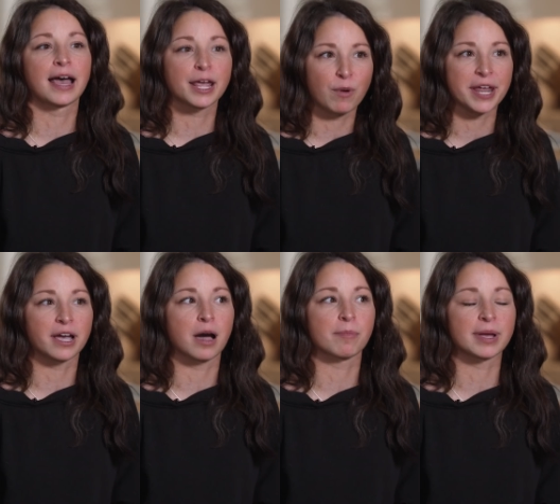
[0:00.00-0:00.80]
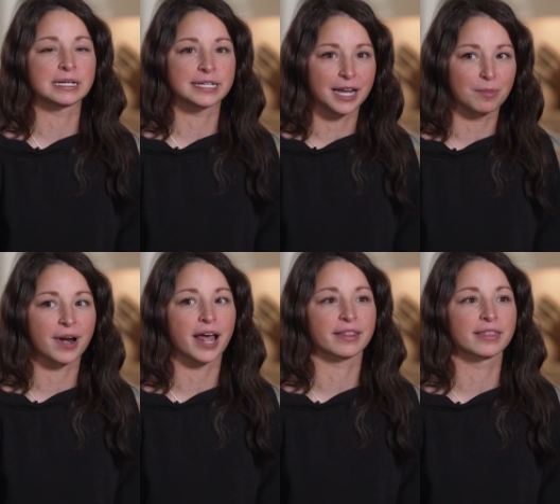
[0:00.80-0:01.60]
I wake up and take a
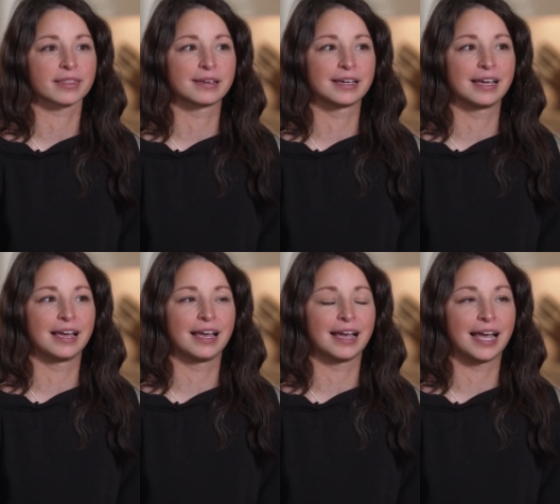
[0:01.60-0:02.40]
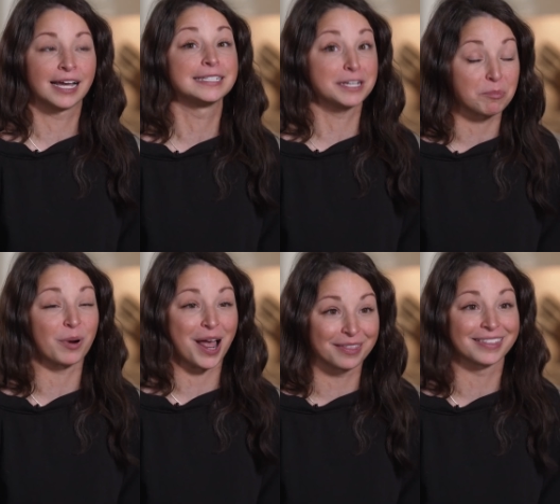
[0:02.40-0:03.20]
breath, a deep
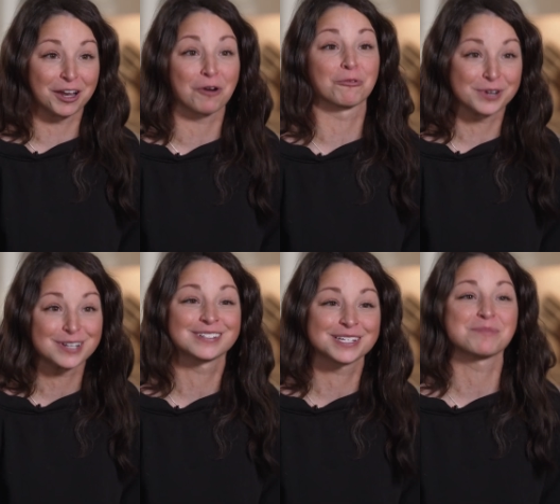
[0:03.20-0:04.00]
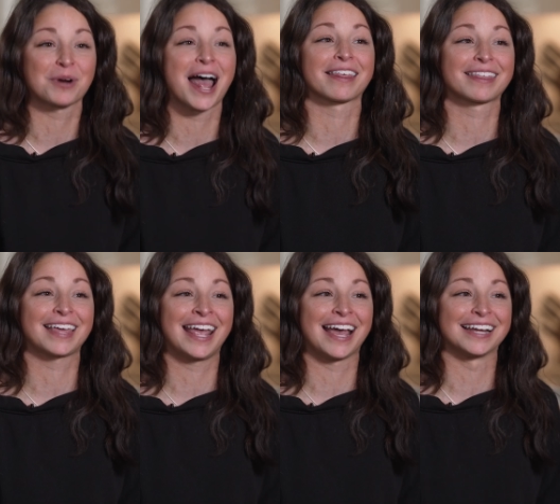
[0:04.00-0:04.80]
breath, like a real deep breath,
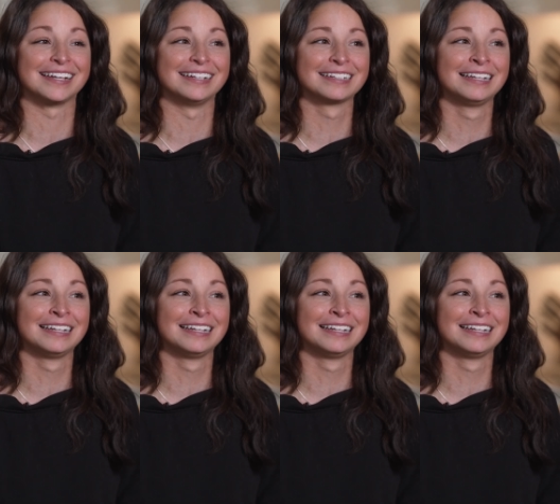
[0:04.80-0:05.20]
and